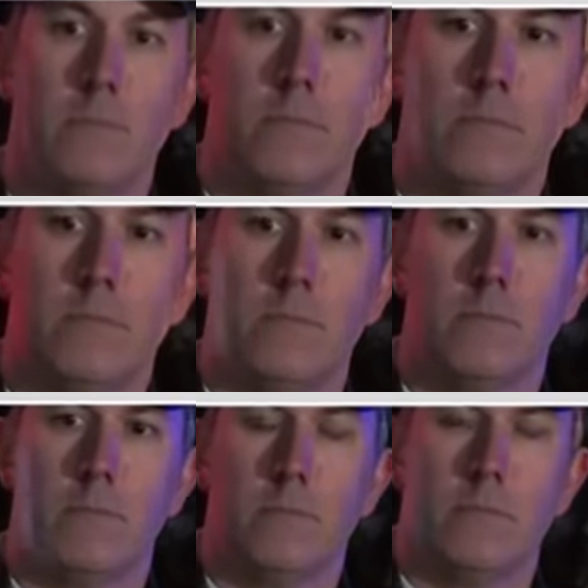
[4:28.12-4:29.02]

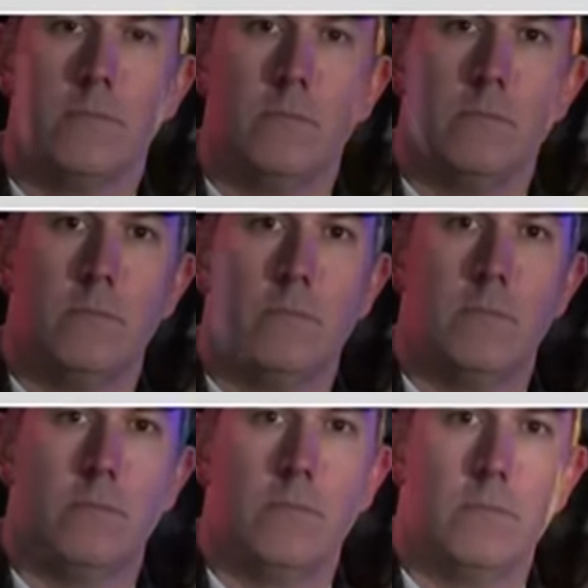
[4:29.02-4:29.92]

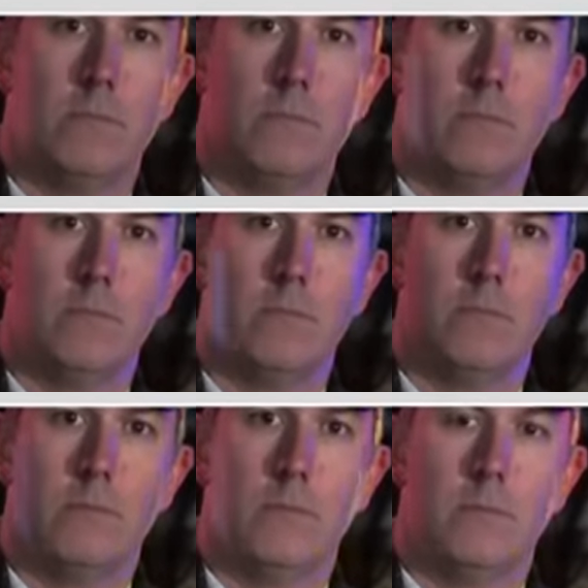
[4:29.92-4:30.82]

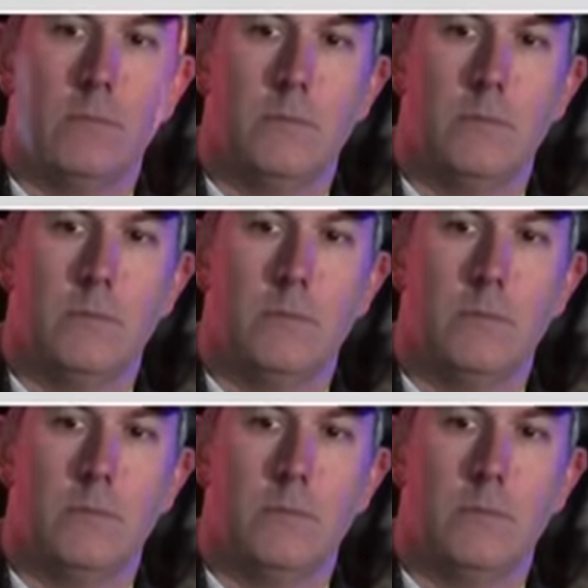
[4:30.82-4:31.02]
This person isn't speaking.